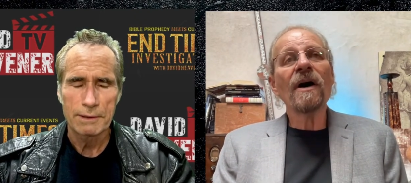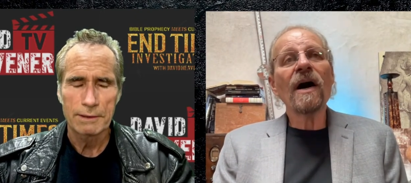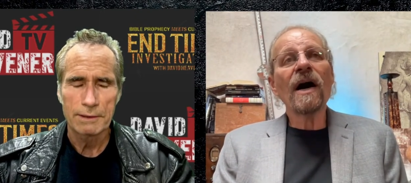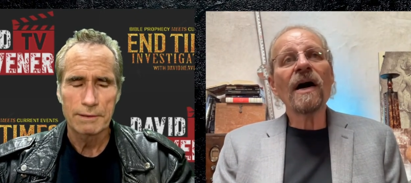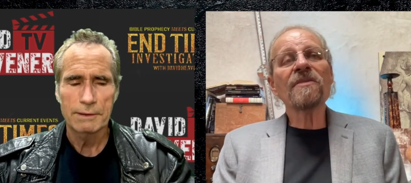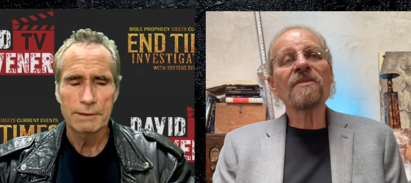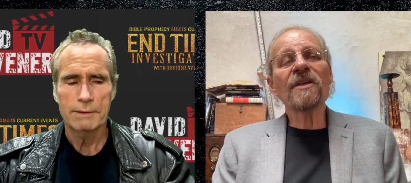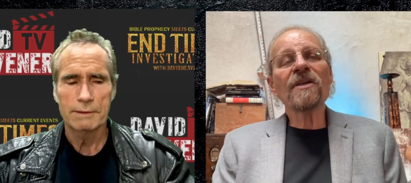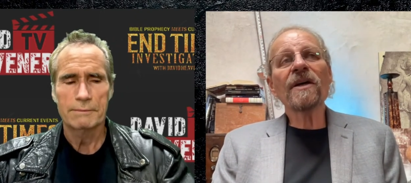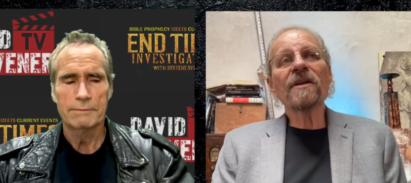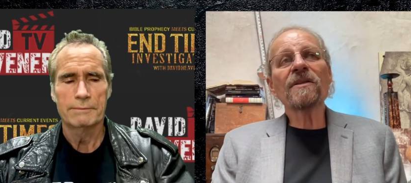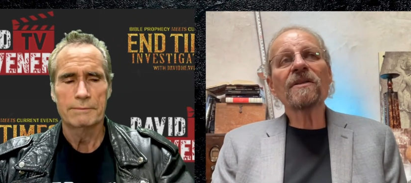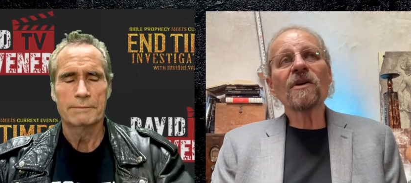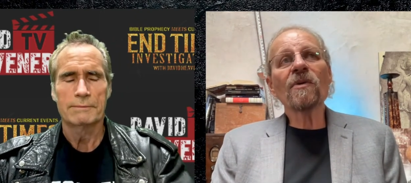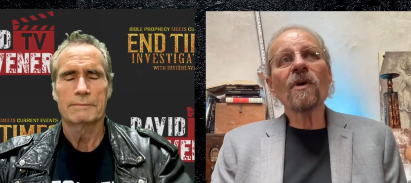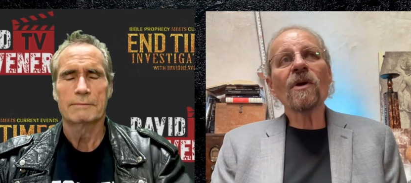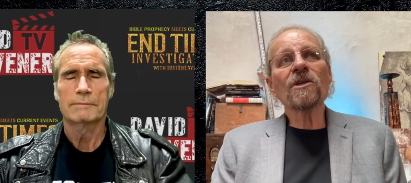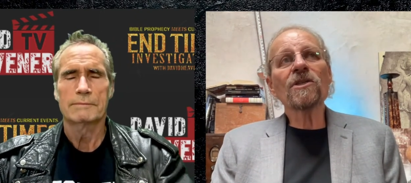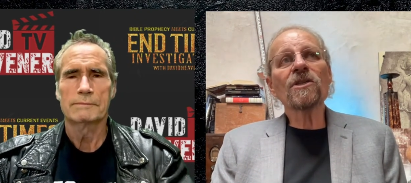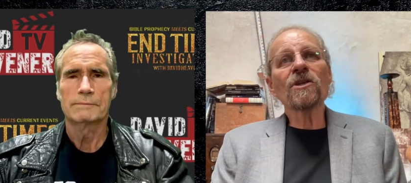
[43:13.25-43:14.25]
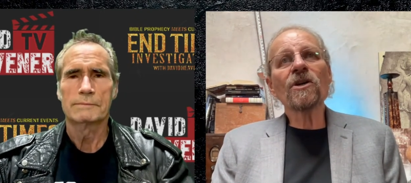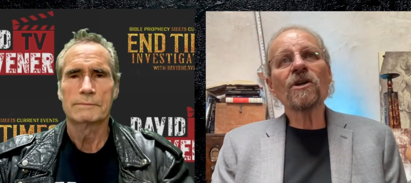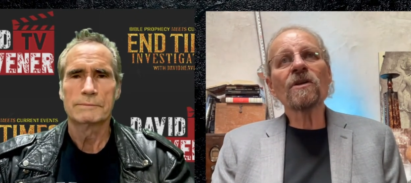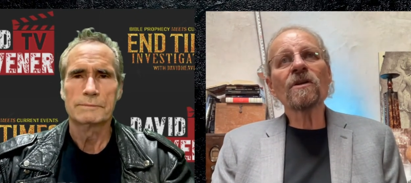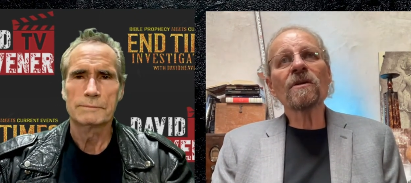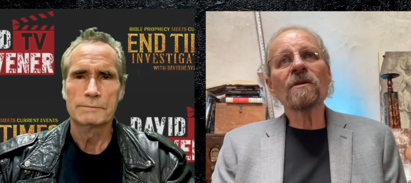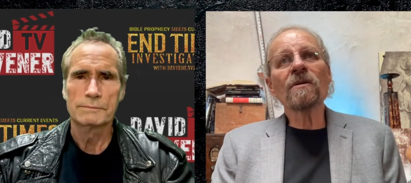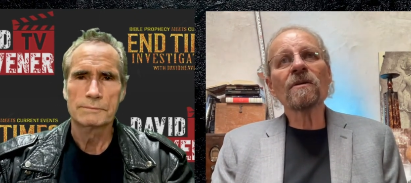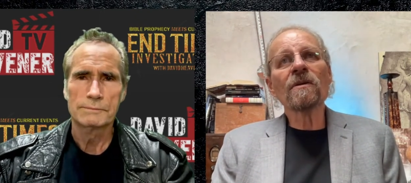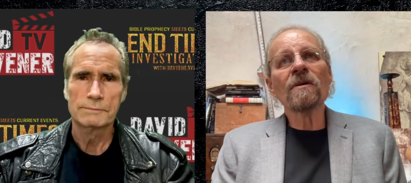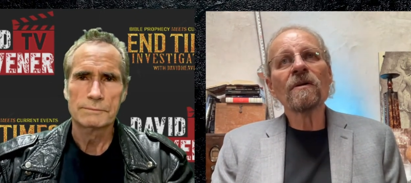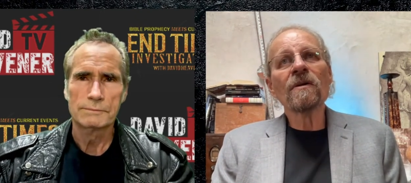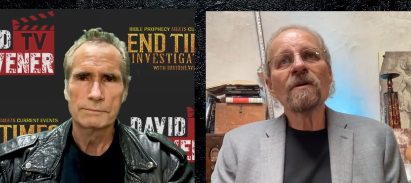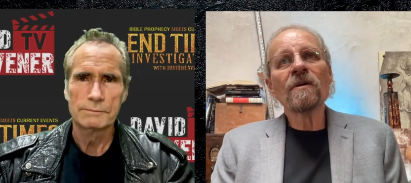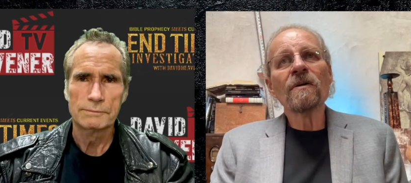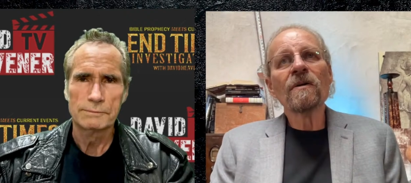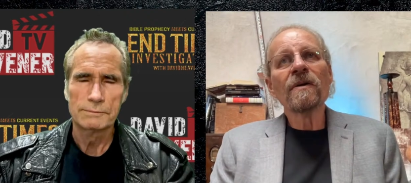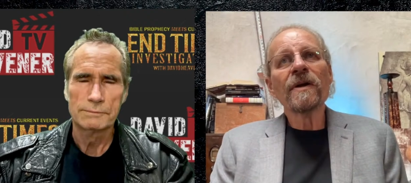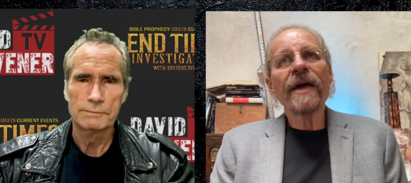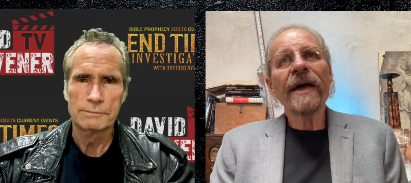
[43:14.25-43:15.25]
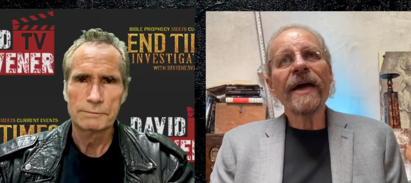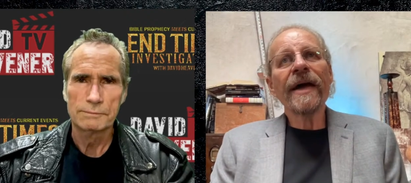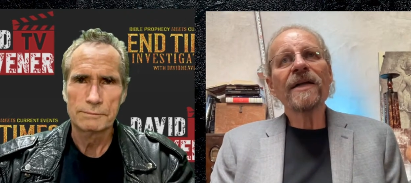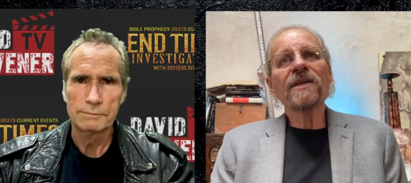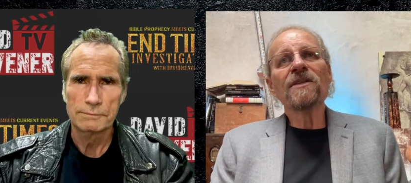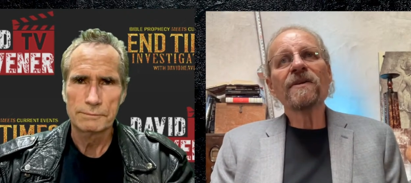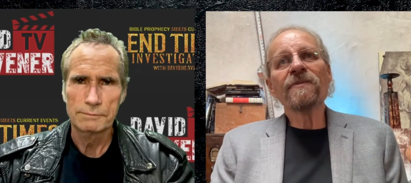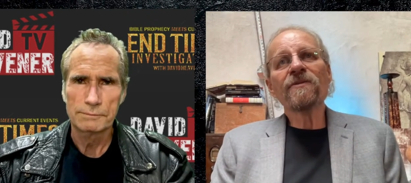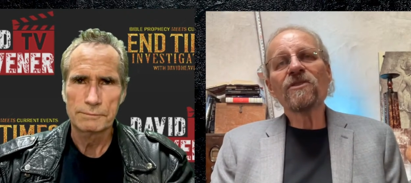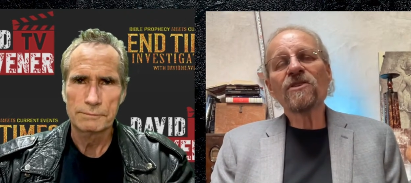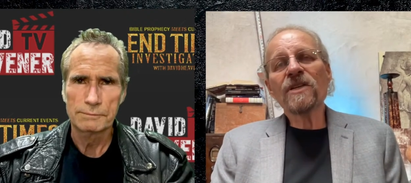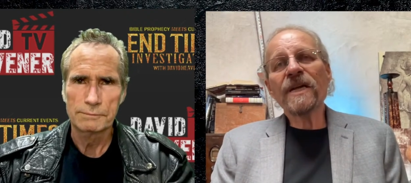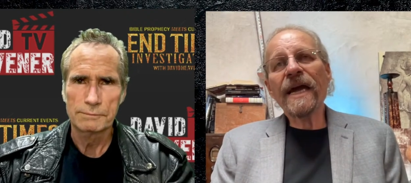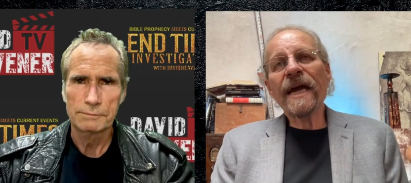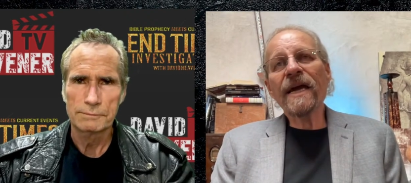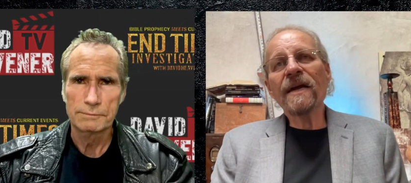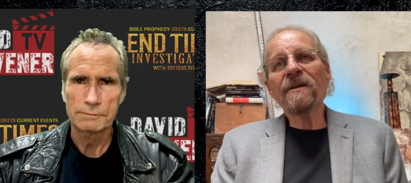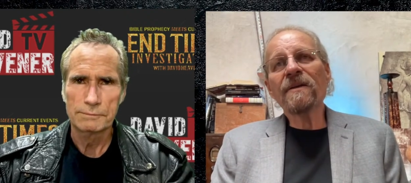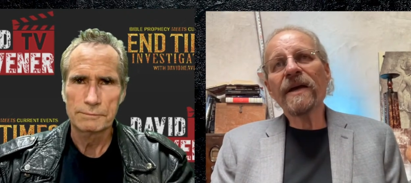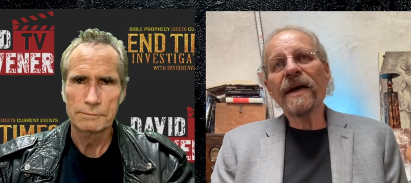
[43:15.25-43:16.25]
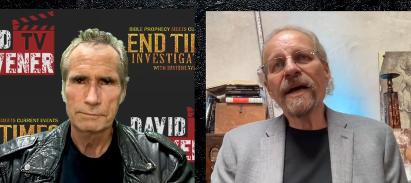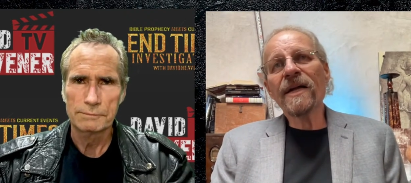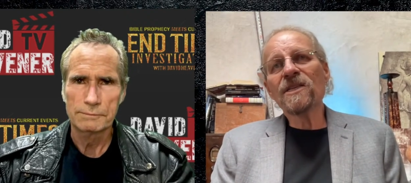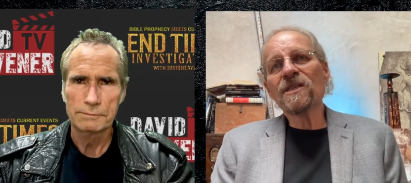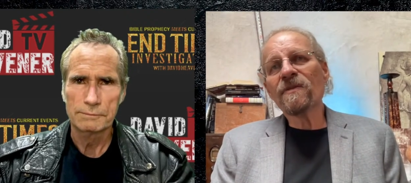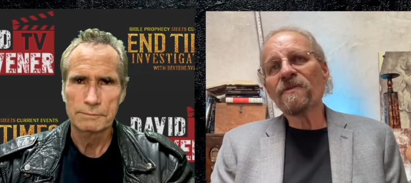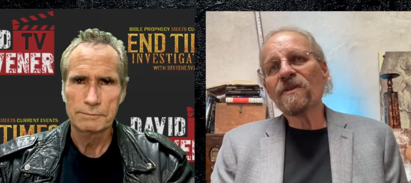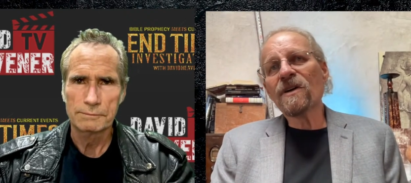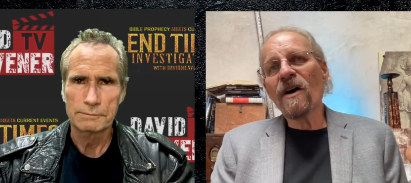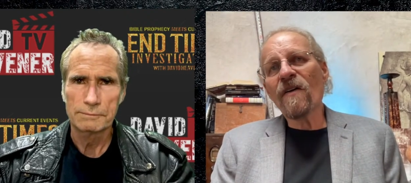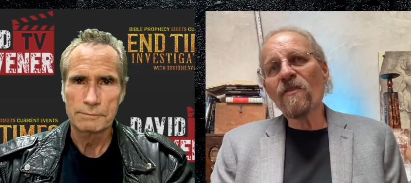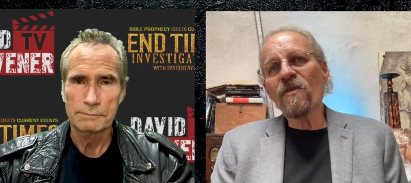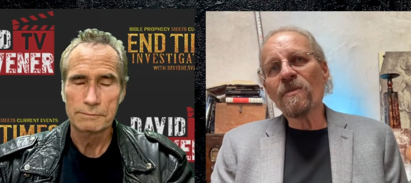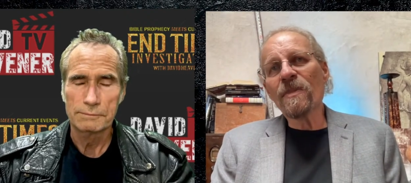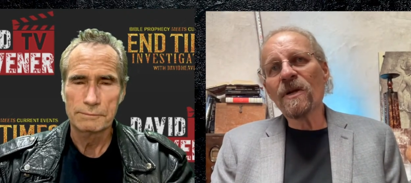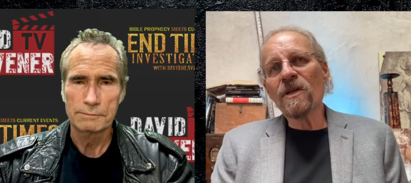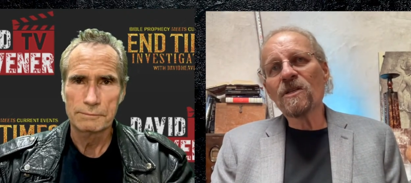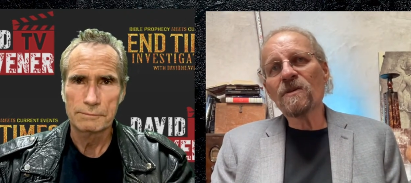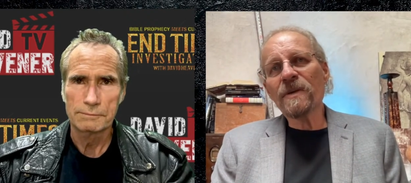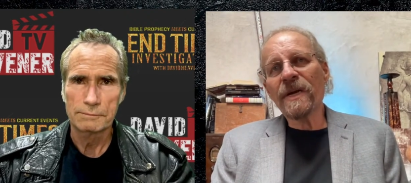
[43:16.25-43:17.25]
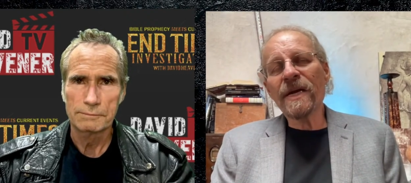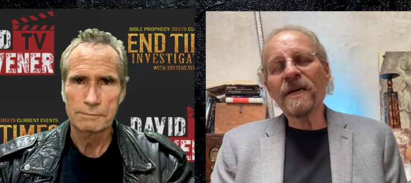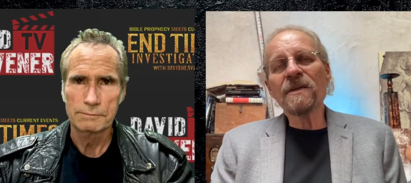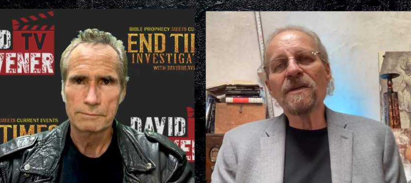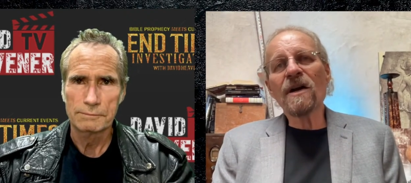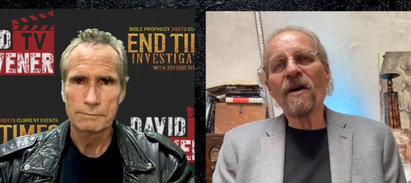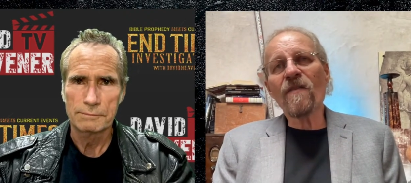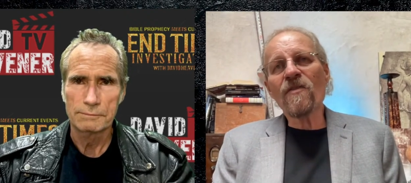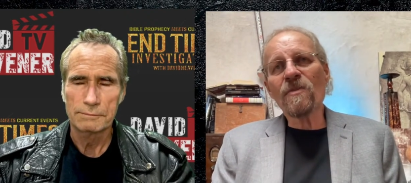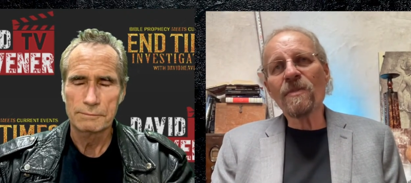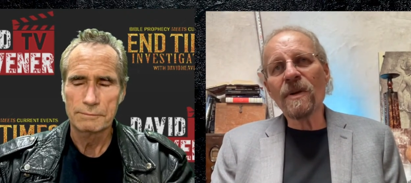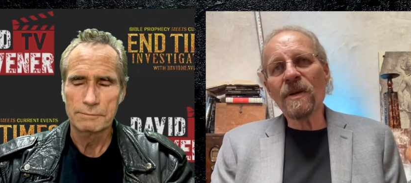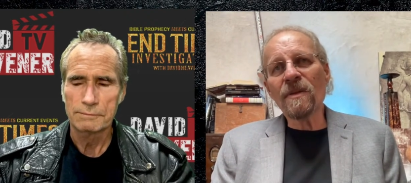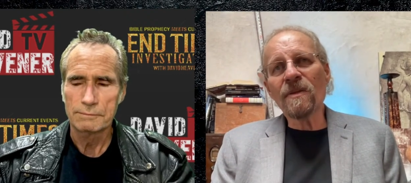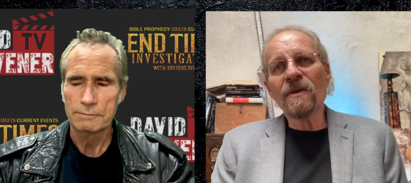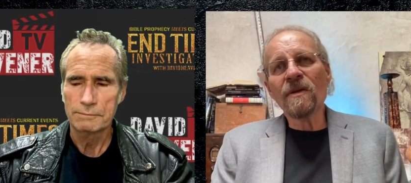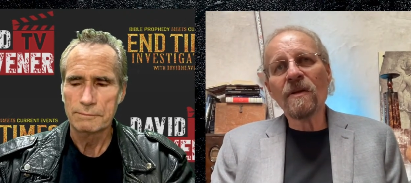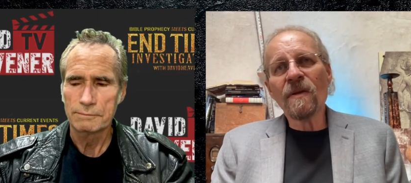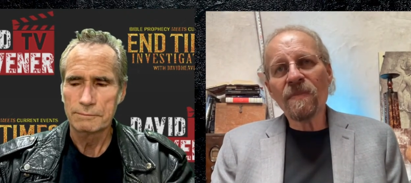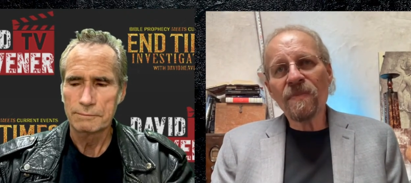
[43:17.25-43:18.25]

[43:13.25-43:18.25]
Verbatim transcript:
Speaker 1: I think there are certain heads of state, heads of governments in government